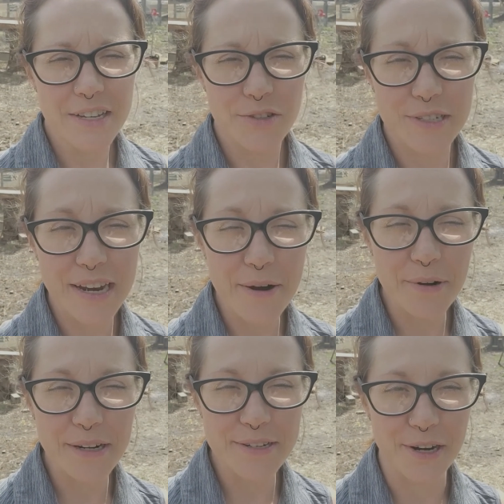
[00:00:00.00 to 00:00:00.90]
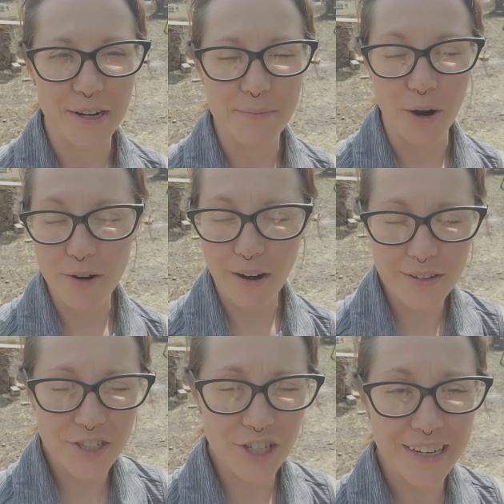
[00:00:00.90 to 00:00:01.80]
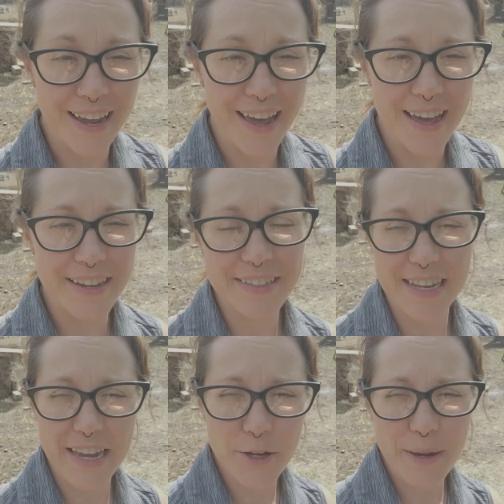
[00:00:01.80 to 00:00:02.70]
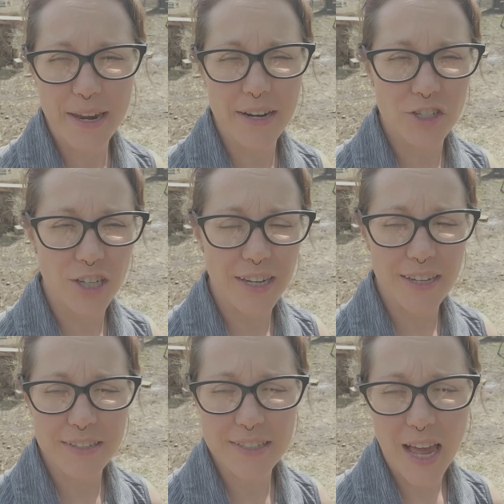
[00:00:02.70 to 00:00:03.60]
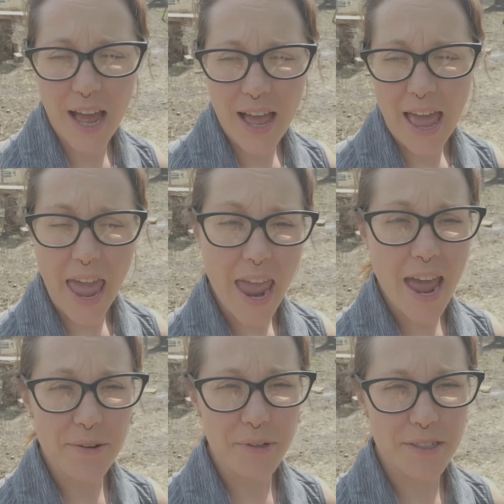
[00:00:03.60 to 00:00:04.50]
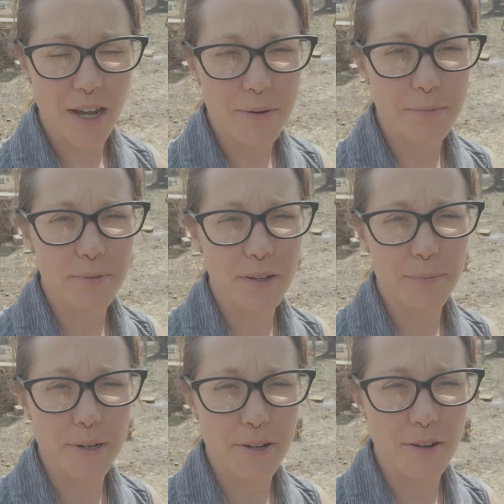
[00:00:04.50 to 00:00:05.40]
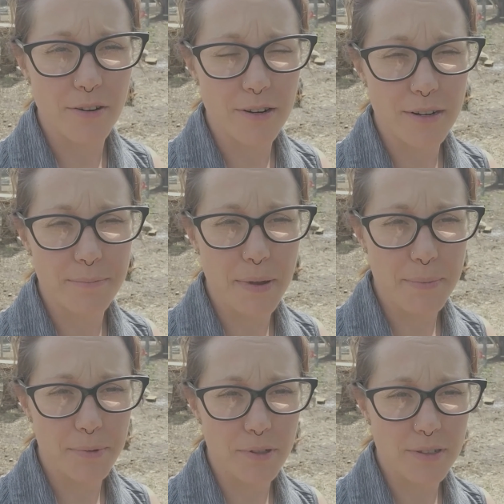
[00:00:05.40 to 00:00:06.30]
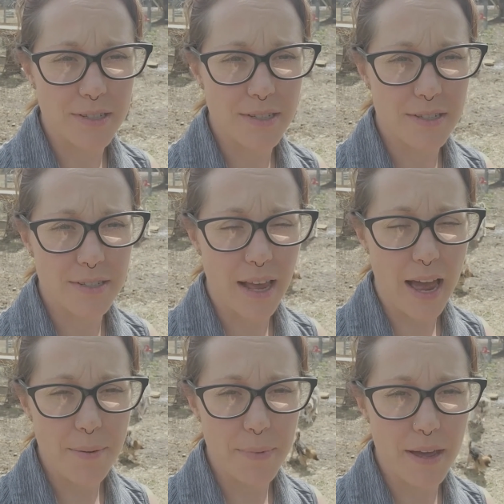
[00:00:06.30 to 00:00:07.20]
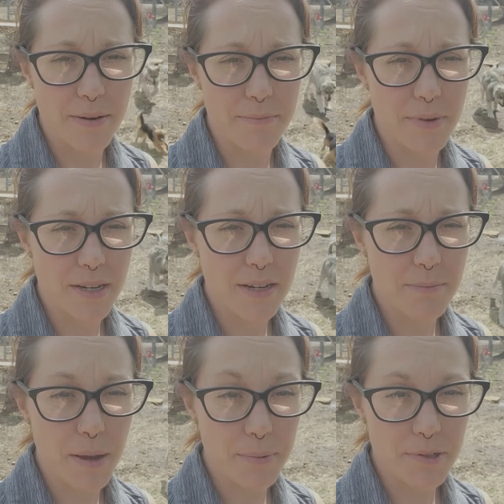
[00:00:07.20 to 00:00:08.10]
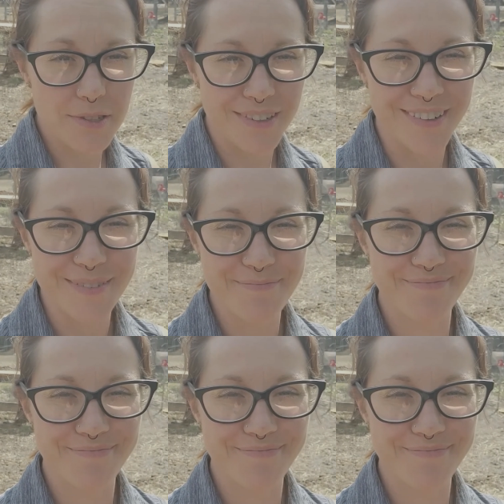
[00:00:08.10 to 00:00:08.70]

So today we're going to talk about our chickens, incubating chickens, and we're going to talk about maple sap and making maple syrup.